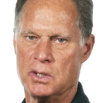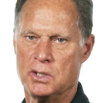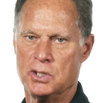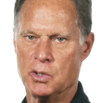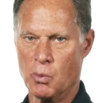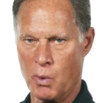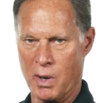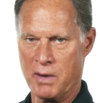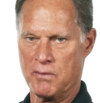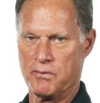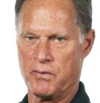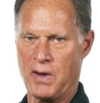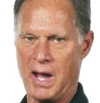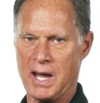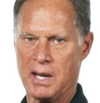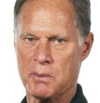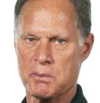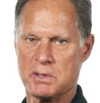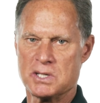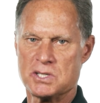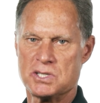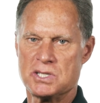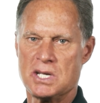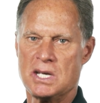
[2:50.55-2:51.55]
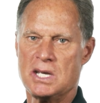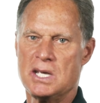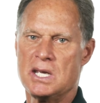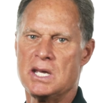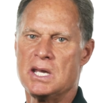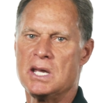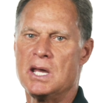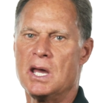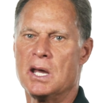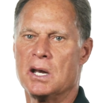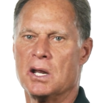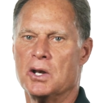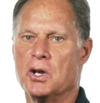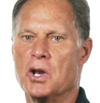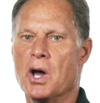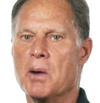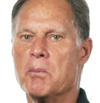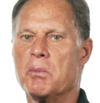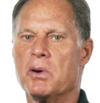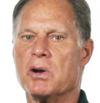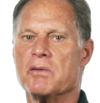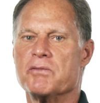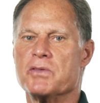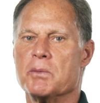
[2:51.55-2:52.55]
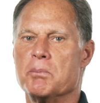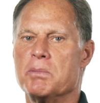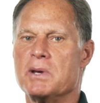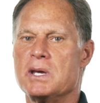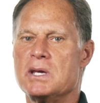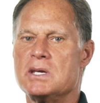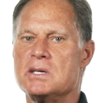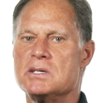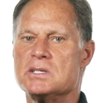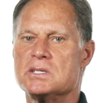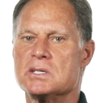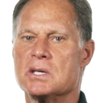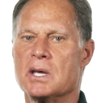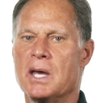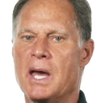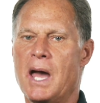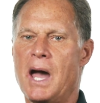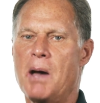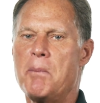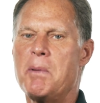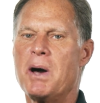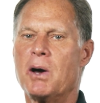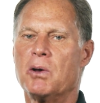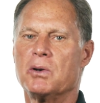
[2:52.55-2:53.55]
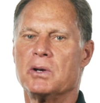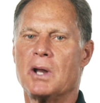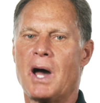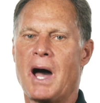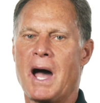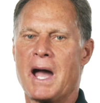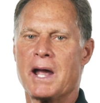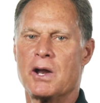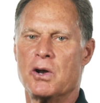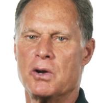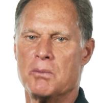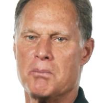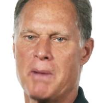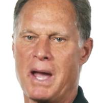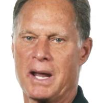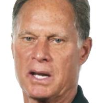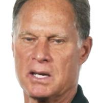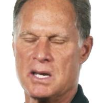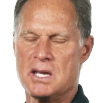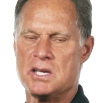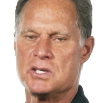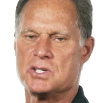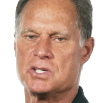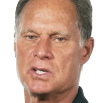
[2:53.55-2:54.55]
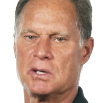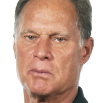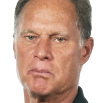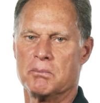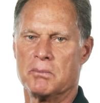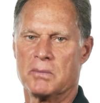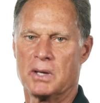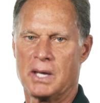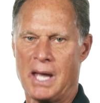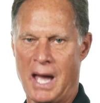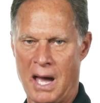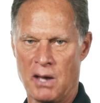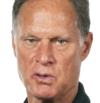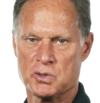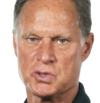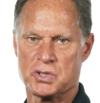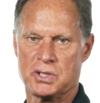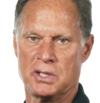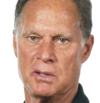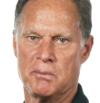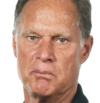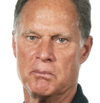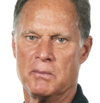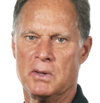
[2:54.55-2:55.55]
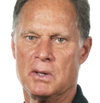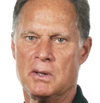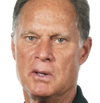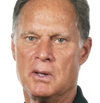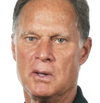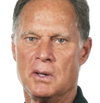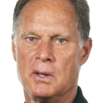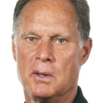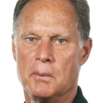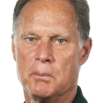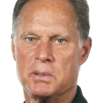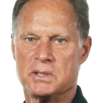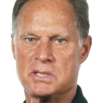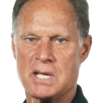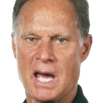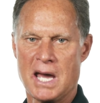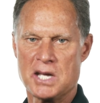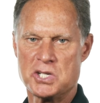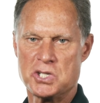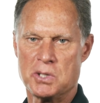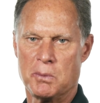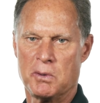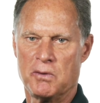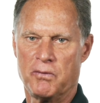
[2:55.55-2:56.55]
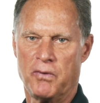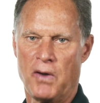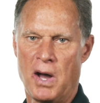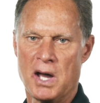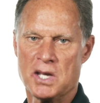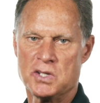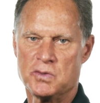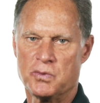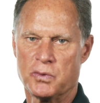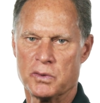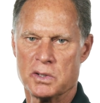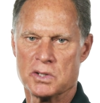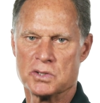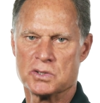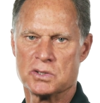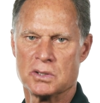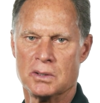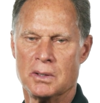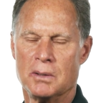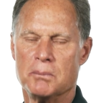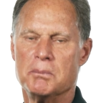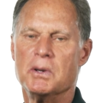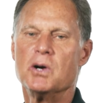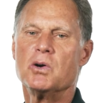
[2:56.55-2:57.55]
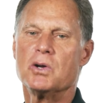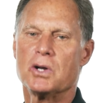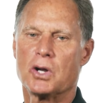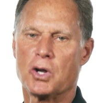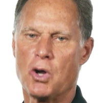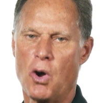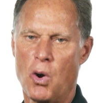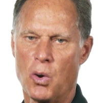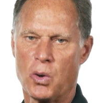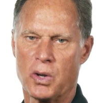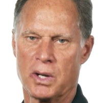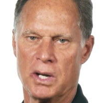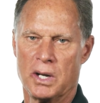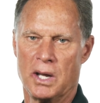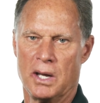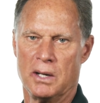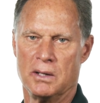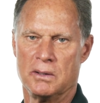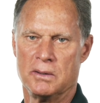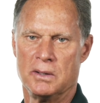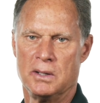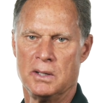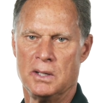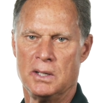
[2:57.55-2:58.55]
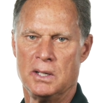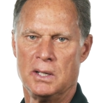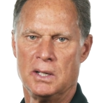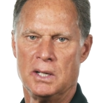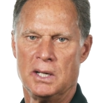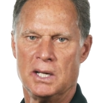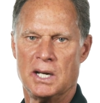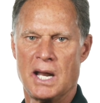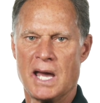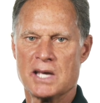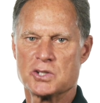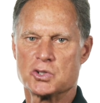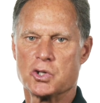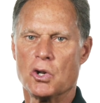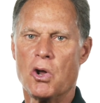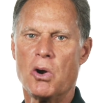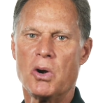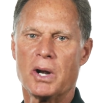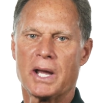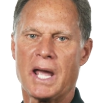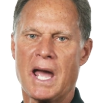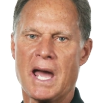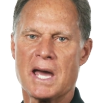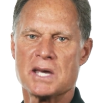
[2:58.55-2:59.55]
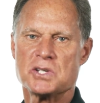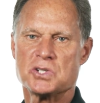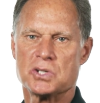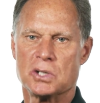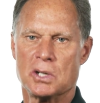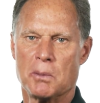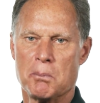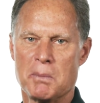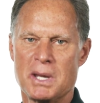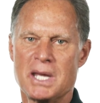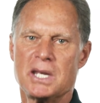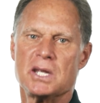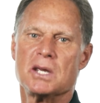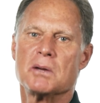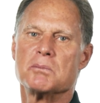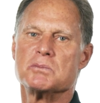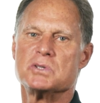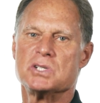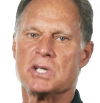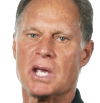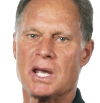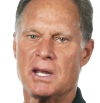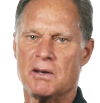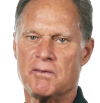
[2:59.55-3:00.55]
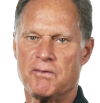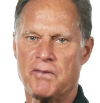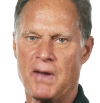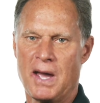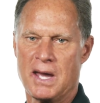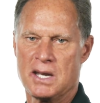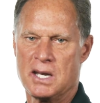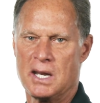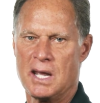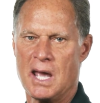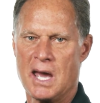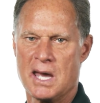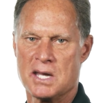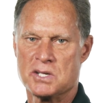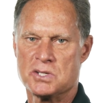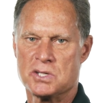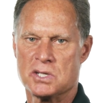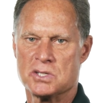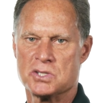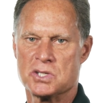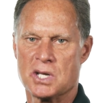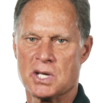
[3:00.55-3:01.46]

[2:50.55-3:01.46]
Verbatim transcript: You want vitamin C, E, and a number of the Bs? How about iron, magnesium, calcium, potassium, and phosphorus? Milk a coconut. It has lauric acid, a medium-chain fatty acid